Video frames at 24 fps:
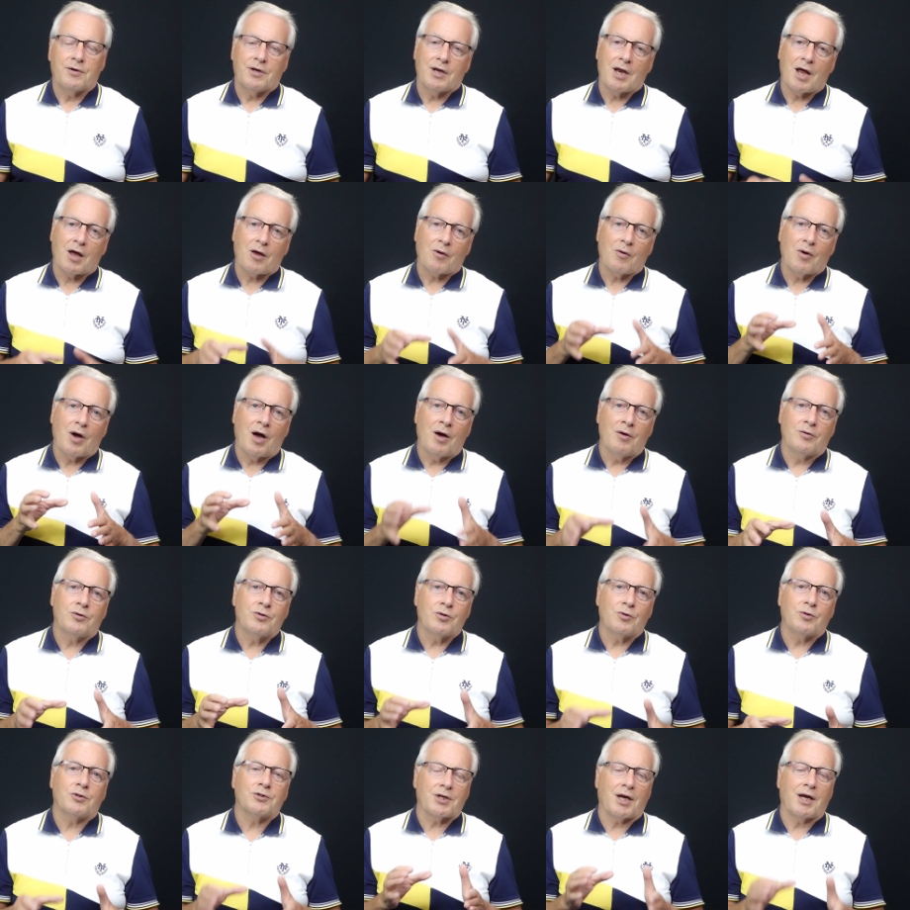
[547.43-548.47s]
Now,
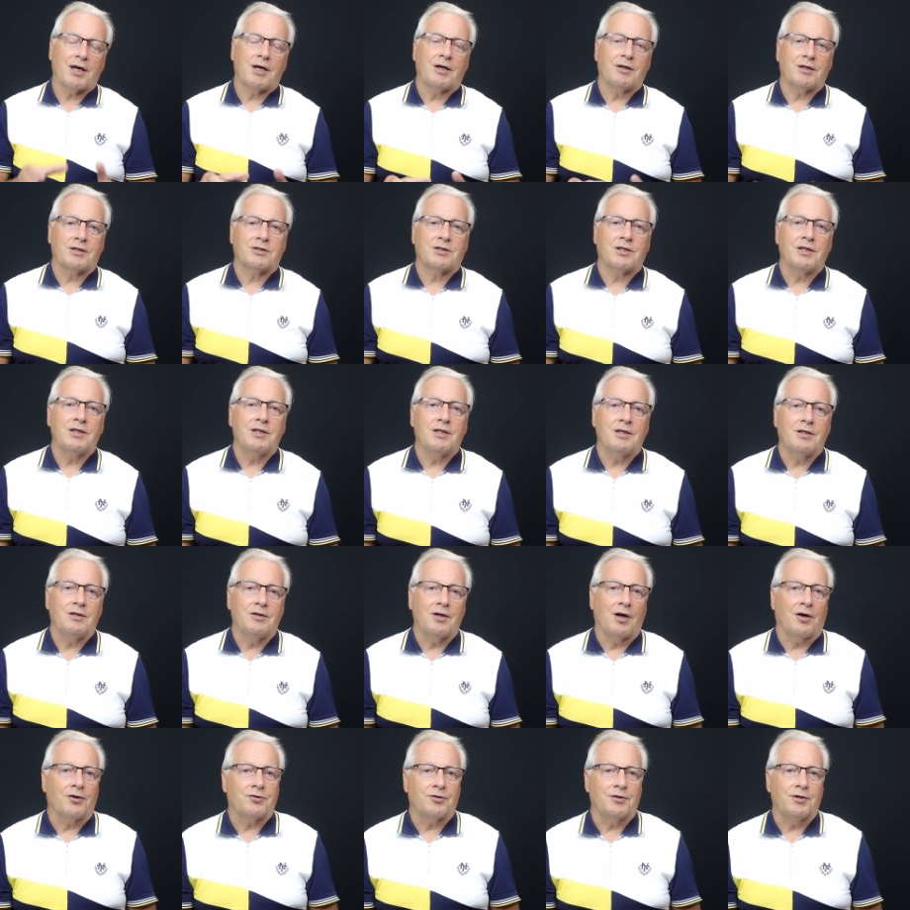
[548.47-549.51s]
outdoors I exceeded
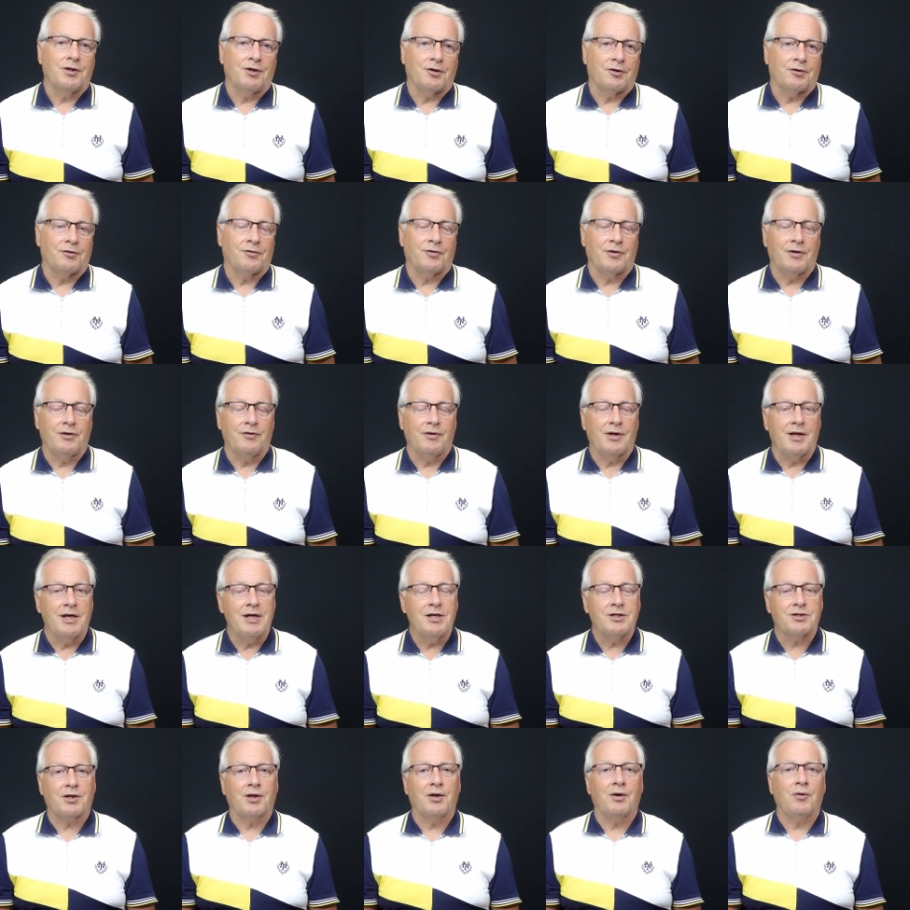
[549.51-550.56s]
that 300 feet
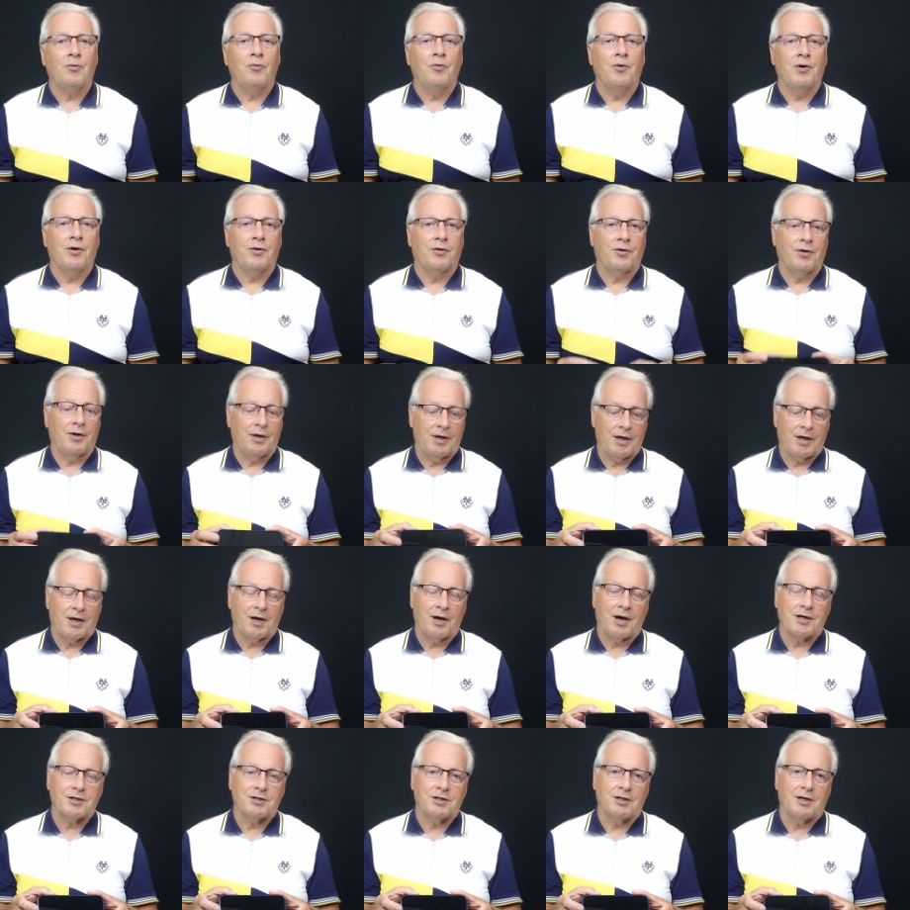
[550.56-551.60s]
easily with the
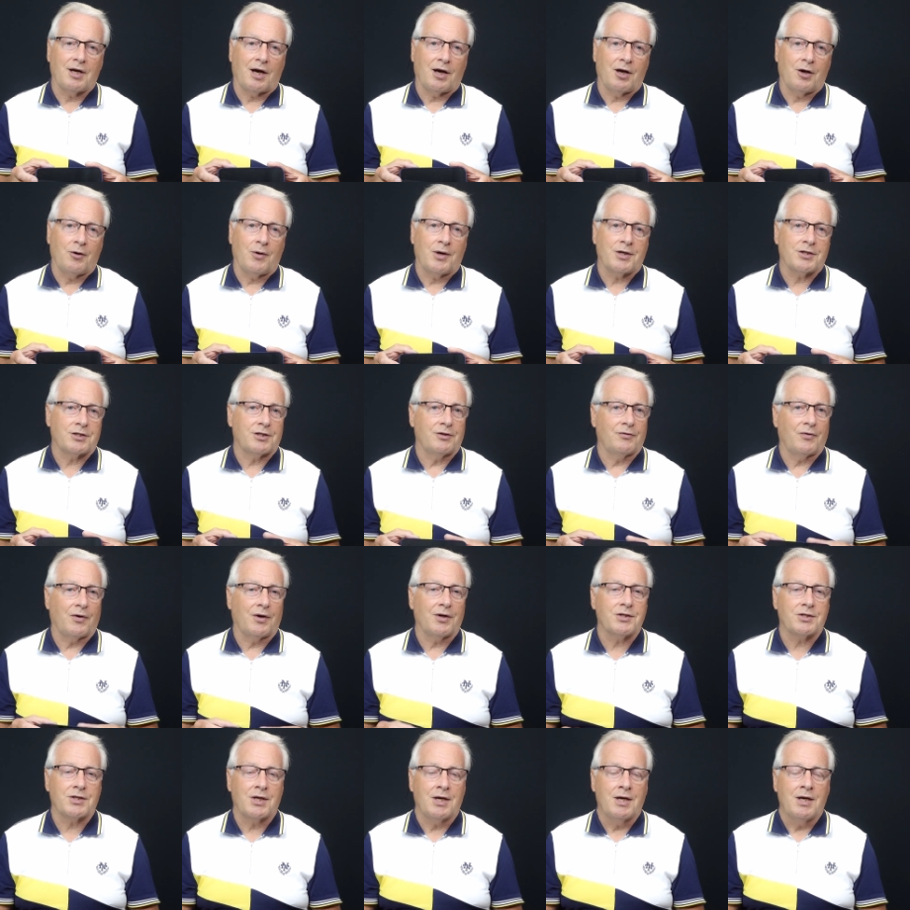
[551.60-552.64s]
connected iOS
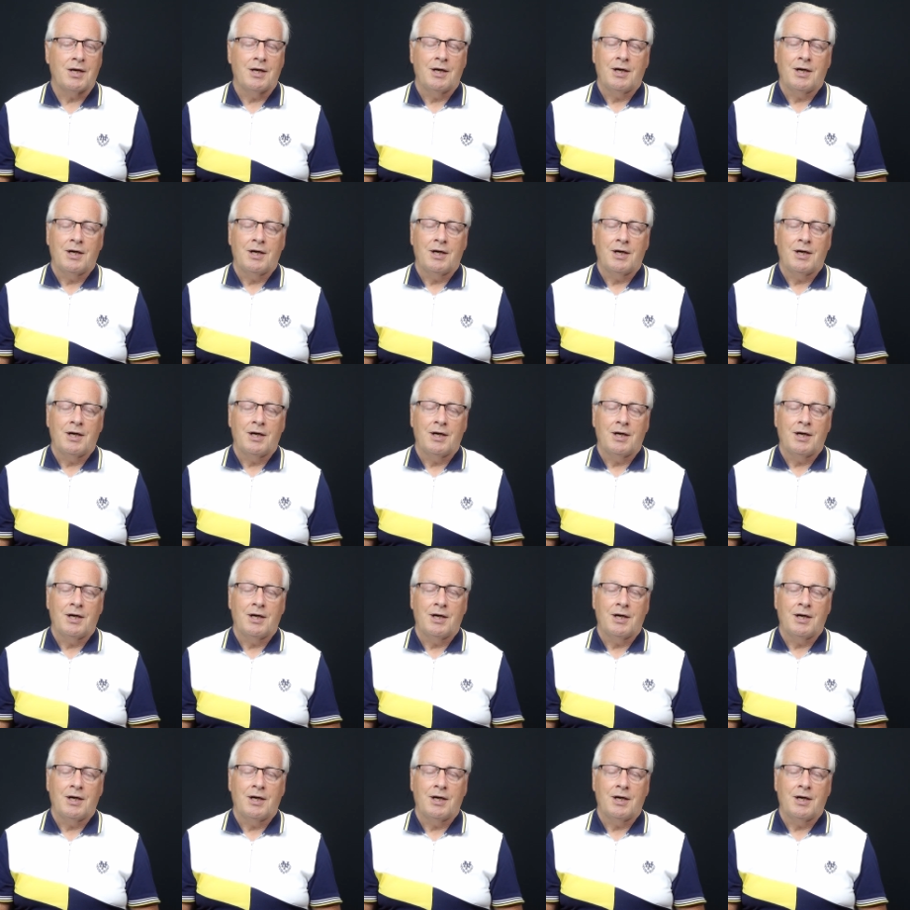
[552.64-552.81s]
device,